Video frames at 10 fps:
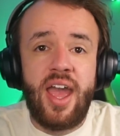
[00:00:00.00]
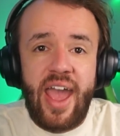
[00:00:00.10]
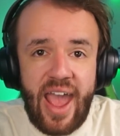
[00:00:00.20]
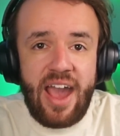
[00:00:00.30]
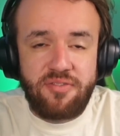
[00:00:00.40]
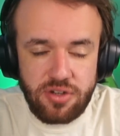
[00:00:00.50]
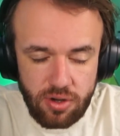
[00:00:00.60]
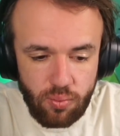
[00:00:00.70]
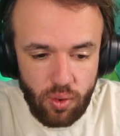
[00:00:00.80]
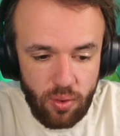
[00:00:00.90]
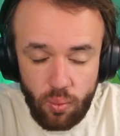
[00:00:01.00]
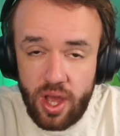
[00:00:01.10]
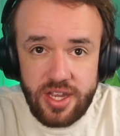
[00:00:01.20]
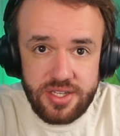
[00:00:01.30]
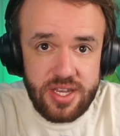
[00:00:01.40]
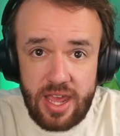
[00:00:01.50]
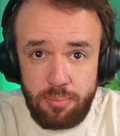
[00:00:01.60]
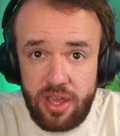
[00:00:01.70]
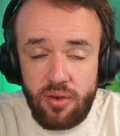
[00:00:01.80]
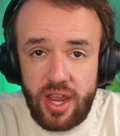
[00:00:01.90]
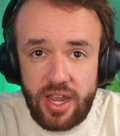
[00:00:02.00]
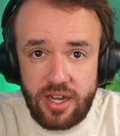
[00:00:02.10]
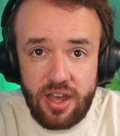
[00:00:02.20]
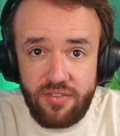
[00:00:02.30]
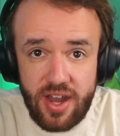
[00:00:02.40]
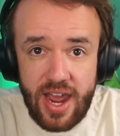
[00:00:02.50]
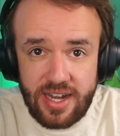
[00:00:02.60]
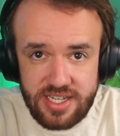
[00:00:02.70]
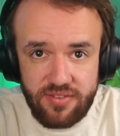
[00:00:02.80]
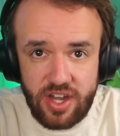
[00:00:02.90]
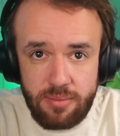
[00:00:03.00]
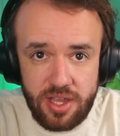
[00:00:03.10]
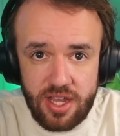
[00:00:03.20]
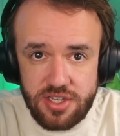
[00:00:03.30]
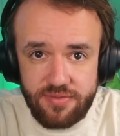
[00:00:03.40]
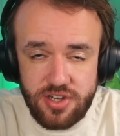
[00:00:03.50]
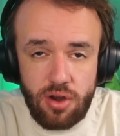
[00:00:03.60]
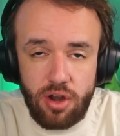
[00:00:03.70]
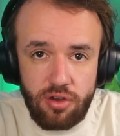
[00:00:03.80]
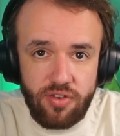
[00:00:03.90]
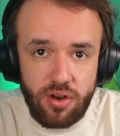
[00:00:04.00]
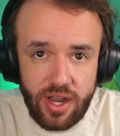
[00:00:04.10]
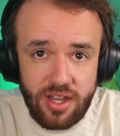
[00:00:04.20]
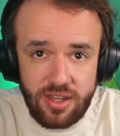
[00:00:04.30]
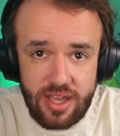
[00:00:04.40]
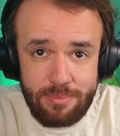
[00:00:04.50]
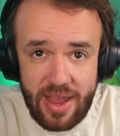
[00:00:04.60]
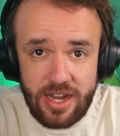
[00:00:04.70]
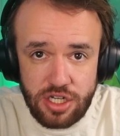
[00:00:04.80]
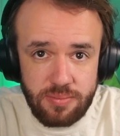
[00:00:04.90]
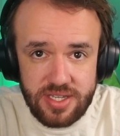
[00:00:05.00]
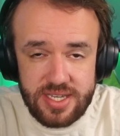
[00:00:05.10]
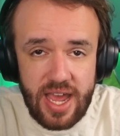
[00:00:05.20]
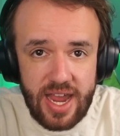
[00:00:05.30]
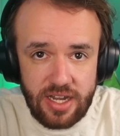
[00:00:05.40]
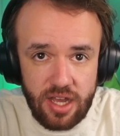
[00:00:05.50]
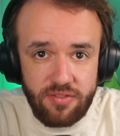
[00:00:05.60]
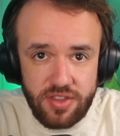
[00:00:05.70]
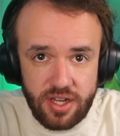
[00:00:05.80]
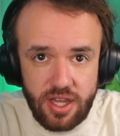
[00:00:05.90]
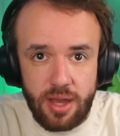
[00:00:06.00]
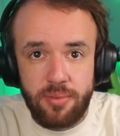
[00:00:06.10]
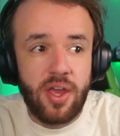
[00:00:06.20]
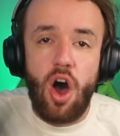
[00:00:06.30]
after what was period of inactivity because of turnover in the management side of the club.